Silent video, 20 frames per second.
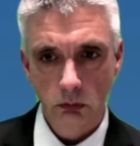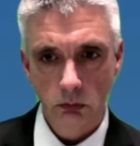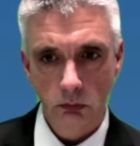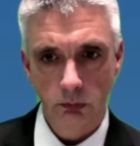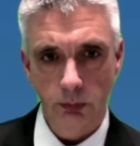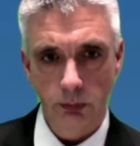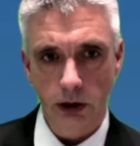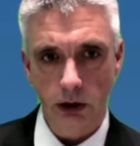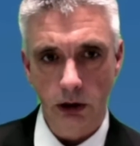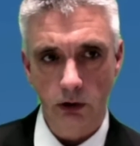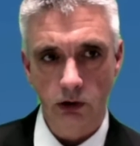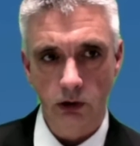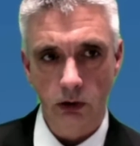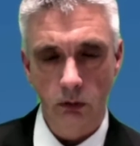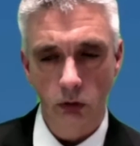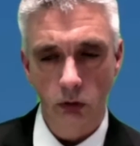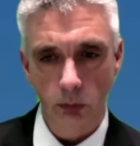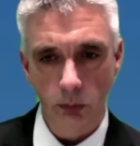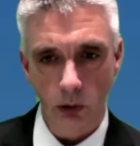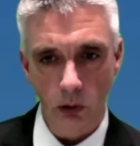Because the
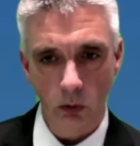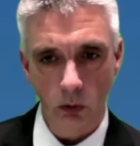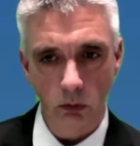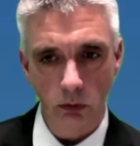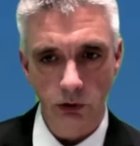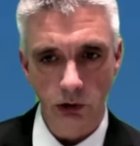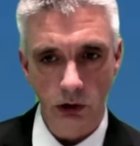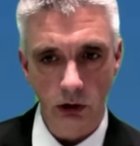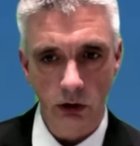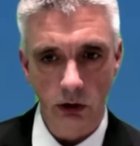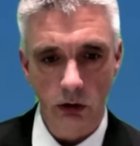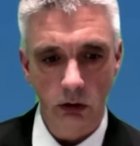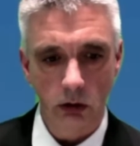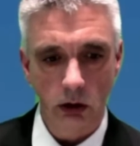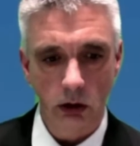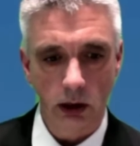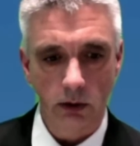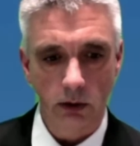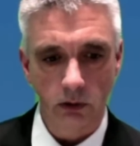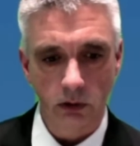report was issued
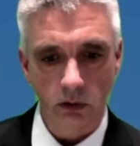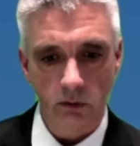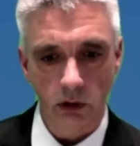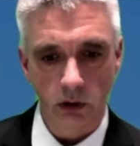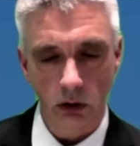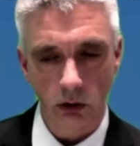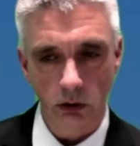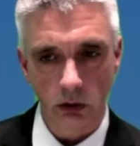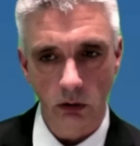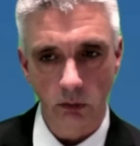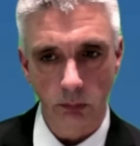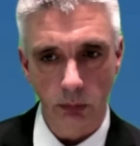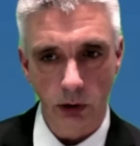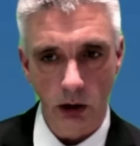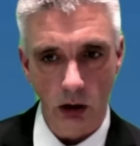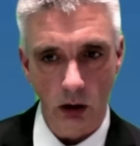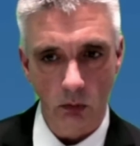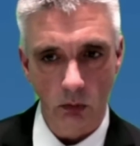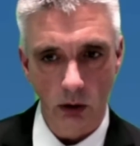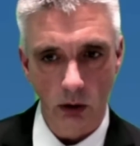against a version of
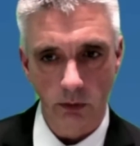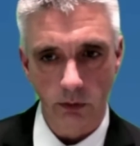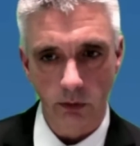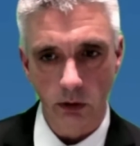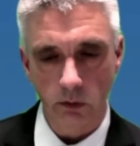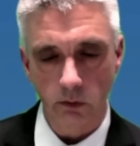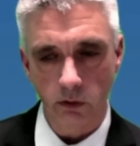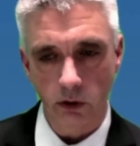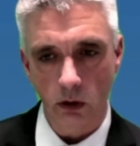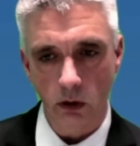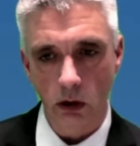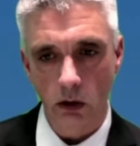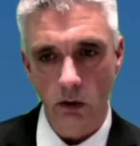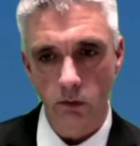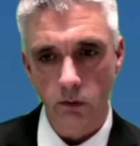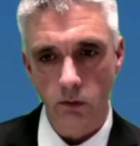BR135